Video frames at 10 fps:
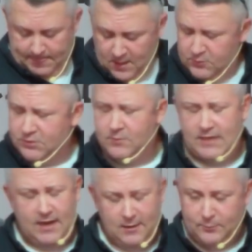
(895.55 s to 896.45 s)
Don't you
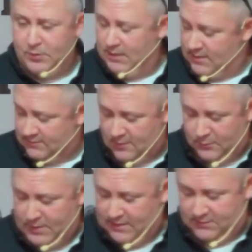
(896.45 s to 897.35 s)
dare put us on a
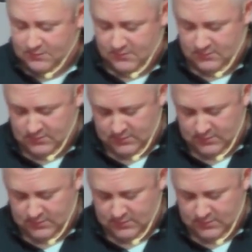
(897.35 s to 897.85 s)
pedestal.